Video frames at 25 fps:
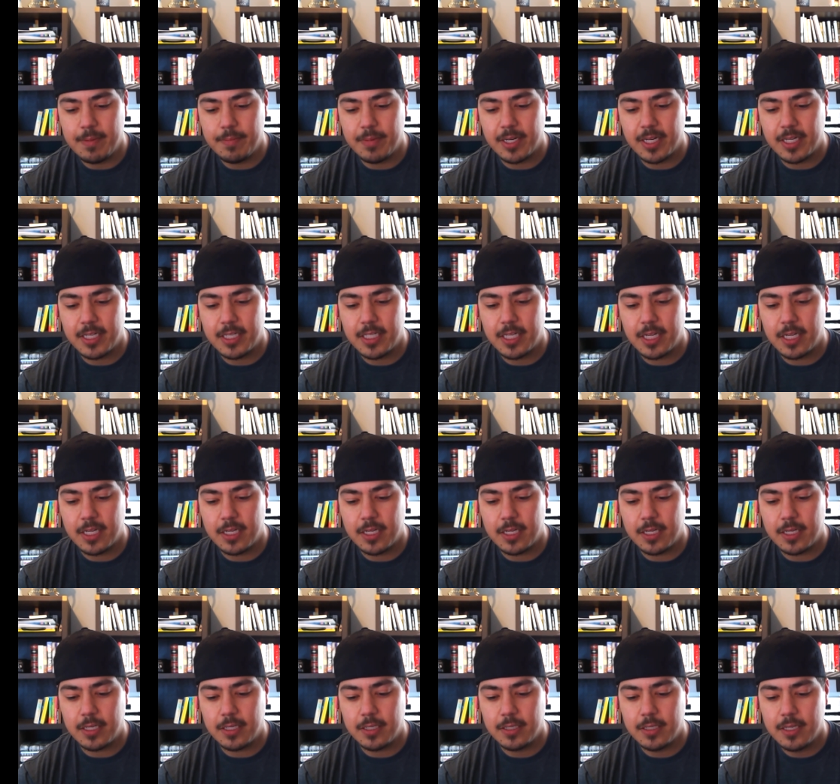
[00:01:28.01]
but it's
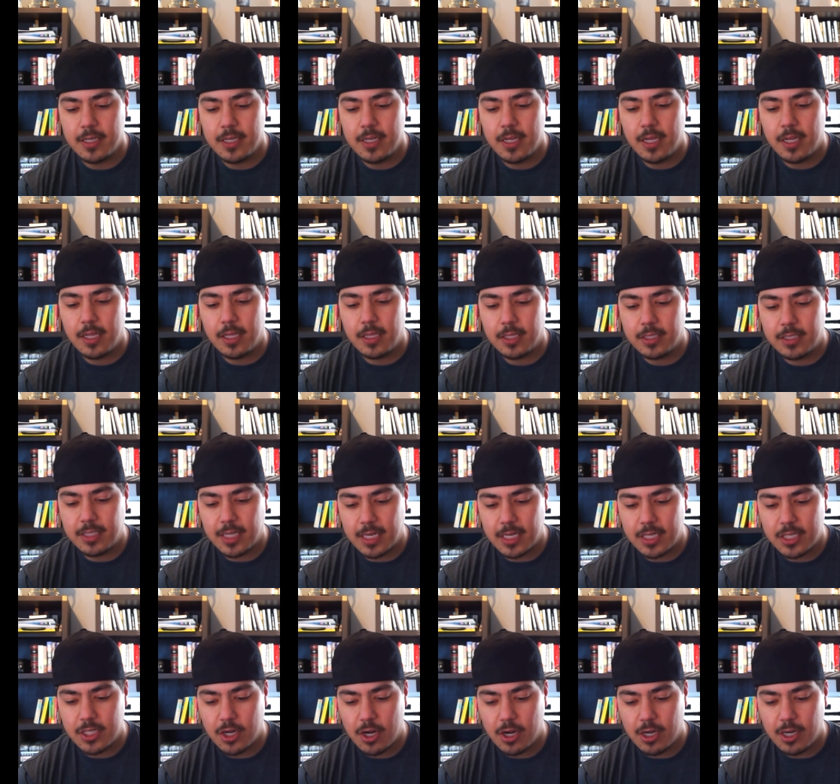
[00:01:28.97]
looks like
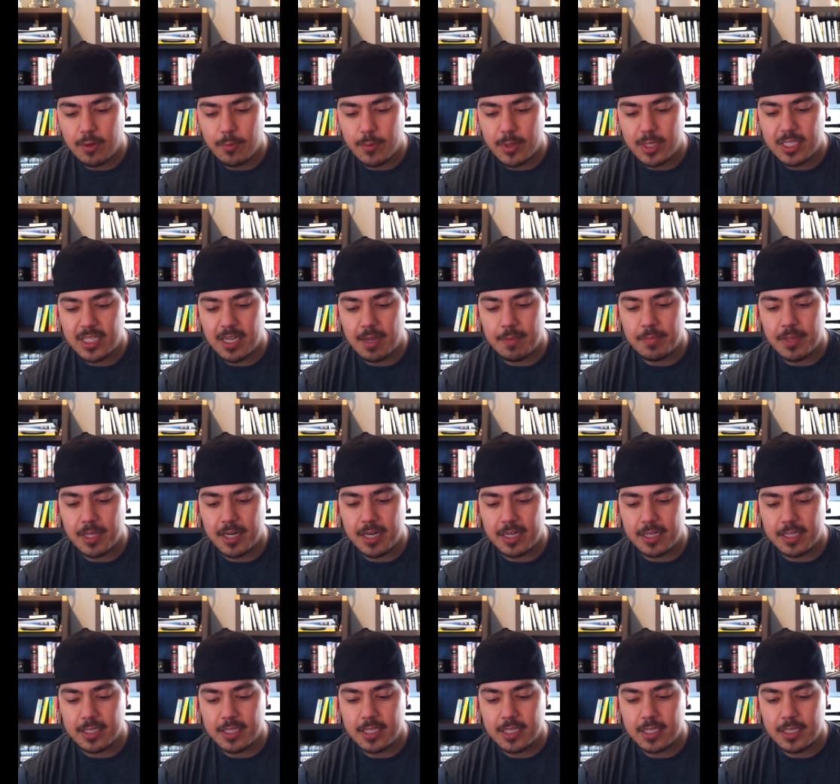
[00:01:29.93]
a target with something
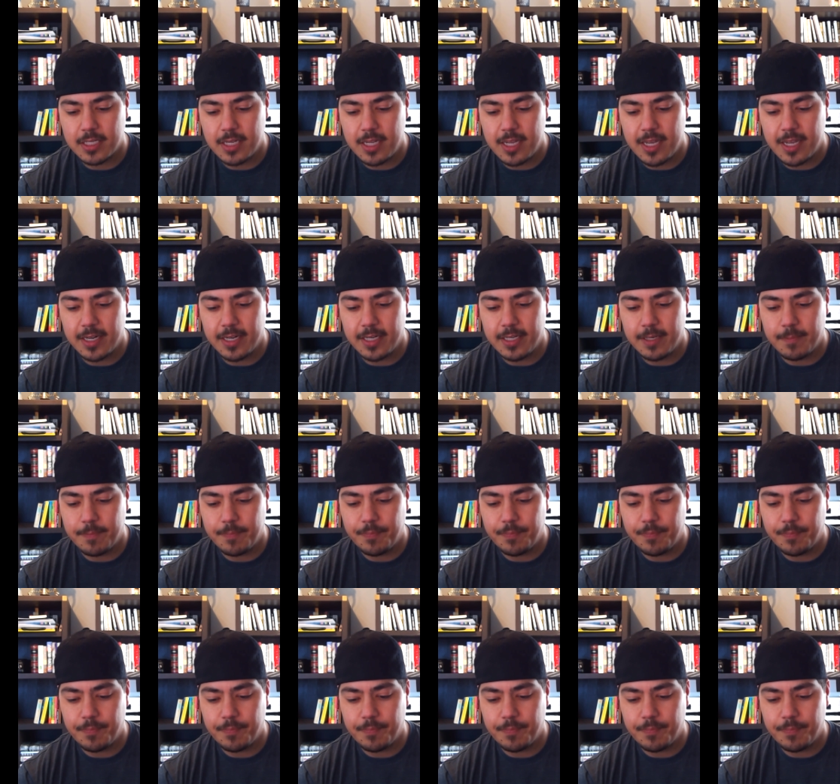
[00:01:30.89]
else in it.